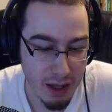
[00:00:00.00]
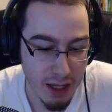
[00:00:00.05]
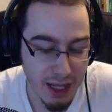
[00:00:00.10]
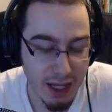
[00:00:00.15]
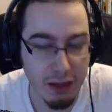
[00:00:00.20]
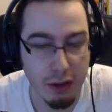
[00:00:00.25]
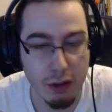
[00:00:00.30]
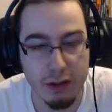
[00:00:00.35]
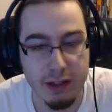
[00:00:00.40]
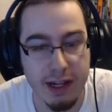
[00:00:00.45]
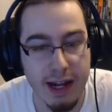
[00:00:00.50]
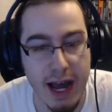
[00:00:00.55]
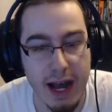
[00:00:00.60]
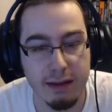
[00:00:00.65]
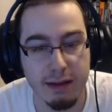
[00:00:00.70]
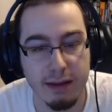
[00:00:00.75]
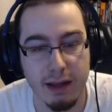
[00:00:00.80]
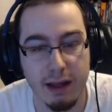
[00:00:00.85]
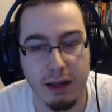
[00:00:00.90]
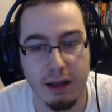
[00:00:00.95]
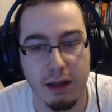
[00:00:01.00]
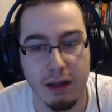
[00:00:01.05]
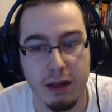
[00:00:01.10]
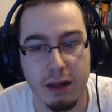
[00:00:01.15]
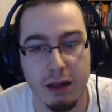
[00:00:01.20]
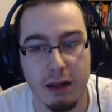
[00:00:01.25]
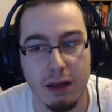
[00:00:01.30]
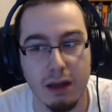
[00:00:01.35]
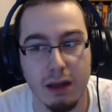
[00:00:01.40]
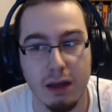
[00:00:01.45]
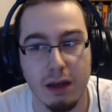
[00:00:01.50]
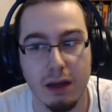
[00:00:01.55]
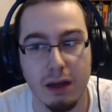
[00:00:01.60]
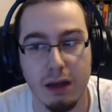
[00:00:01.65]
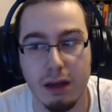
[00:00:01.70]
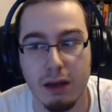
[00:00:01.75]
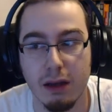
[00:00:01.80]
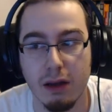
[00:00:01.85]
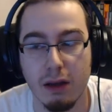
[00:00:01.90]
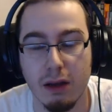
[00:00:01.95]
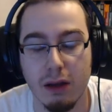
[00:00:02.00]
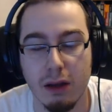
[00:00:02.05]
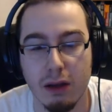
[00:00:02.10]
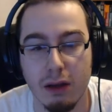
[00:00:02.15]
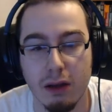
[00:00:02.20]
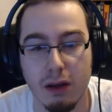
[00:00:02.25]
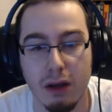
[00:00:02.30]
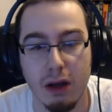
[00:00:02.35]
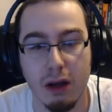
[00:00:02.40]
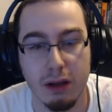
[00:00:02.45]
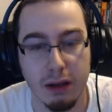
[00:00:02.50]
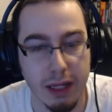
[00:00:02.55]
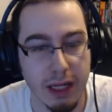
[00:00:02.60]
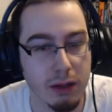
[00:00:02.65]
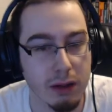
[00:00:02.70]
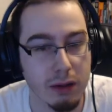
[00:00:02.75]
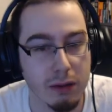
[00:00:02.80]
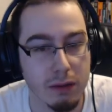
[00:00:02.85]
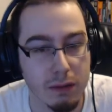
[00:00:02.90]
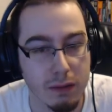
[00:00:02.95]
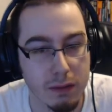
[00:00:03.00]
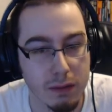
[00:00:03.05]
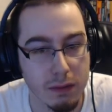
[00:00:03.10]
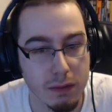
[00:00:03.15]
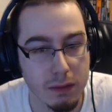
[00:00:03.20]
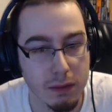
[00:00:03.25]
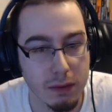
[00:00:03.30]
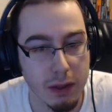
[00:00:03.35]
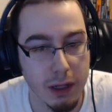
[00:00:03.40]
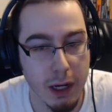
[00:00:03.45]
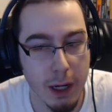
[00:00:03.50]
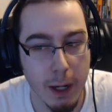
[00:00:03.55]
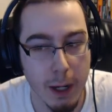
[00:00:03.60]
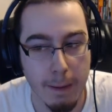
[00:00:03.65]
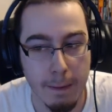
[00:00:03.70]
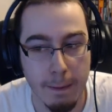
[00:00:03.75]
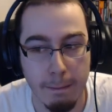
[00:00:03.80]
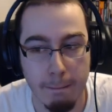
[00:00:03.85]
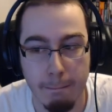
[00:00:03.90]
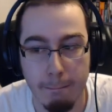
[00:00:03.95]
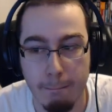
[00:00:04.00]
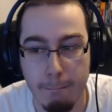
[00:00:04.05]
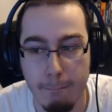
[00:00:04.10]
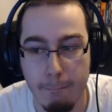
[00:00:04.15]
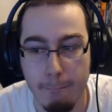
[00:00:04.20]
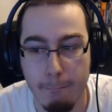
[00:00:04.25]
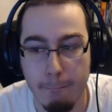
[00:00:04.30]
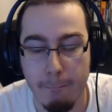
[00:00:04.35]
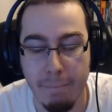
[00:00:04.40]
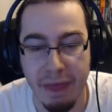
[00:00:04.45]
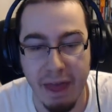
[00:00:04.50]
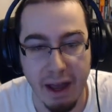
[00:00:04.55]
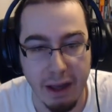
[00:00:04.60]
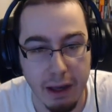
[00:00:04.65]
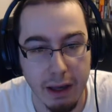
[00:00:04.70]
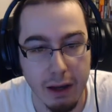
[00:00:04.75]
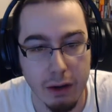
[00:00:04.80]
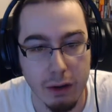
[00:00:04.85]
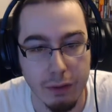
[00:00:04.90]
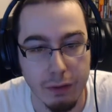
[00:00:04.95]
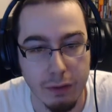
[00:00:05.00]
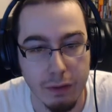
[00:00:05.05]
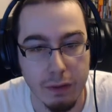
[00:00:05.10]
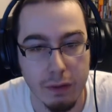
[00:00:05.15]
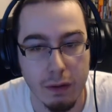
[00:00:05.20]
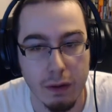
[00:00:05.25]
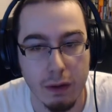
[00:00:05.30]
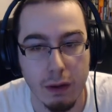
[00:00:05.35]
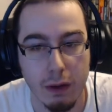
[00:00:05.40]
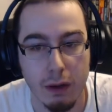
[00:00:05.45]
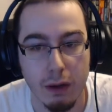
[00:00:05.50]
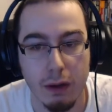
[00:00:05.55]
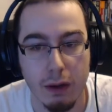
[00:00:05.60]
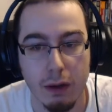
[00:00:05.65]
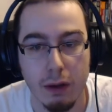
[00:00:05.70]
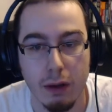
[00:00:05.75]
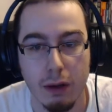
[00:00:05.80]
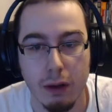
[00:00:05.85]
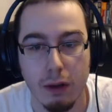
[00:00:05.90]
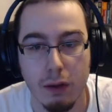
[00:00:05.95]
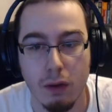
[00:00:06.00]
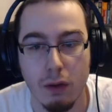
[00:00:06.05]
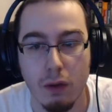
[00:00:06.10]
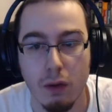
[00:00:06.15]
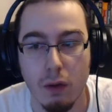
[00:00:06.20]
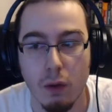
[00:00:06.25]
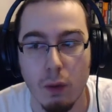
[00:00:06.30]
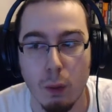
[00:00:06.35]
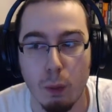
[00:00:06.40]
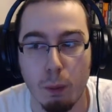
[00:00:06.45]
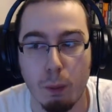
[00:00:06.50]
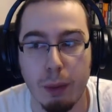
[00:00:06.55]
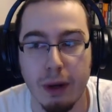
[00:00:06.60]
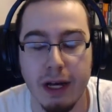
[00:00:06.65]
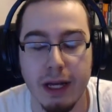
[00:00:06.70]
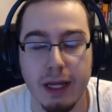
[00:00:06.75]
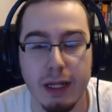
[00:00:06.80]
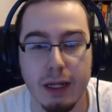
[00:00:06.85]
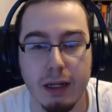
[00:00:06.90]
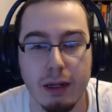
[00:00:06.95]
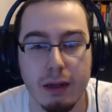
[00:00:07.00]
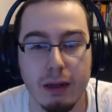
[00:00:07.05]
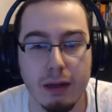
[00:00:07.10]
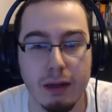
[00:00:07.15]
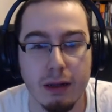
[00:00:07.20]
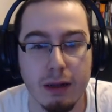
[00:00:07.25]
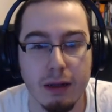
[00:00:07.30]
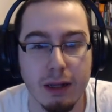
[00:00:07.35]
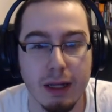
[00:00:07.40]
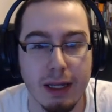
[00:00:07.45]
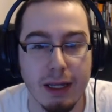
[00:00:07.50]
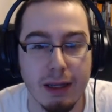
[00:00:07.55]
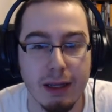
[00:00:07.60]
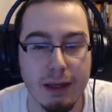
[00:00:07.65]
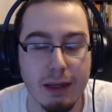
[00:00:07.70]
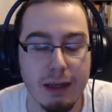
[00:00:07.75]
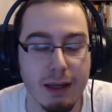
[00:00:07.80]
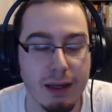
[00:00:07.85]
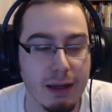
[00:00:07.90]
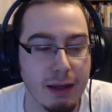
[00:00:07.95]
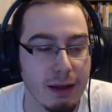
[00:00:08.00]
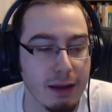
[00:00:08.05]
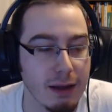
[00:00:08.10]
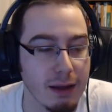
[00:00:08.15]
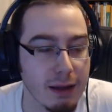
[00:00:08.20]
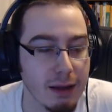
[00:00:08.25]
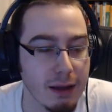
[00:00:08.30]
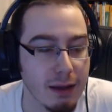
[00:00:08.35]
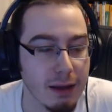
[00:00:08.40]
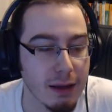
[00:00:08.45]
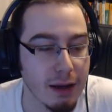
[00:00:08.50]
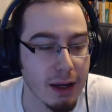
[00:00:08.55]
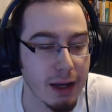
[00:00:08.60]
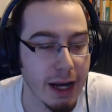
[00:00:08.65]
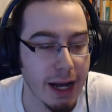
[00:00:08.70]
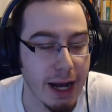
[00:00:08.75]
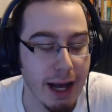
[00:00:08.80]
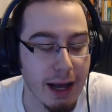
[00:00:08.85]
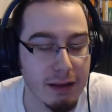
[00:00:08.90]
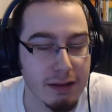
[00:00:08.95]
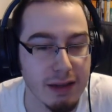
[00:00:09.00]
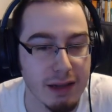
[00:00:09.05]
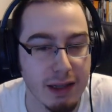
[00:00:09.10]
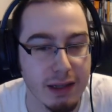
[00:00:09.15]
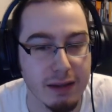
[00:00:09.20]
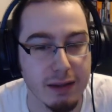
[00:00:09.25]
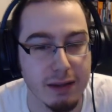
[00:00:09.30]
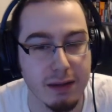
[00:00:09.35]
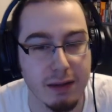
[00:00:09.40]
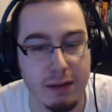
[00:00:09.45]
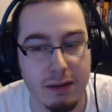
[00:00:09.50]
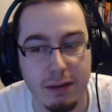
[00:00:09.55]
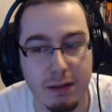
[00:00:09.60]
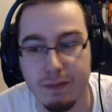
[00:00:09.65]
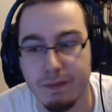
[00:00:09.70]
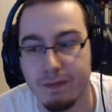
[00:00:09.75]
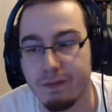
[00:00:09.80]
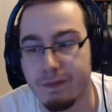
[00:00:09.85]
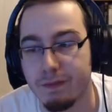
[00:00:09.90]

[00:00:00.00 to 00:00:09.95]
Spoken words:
He looks and acts like a leader that cares, but he has this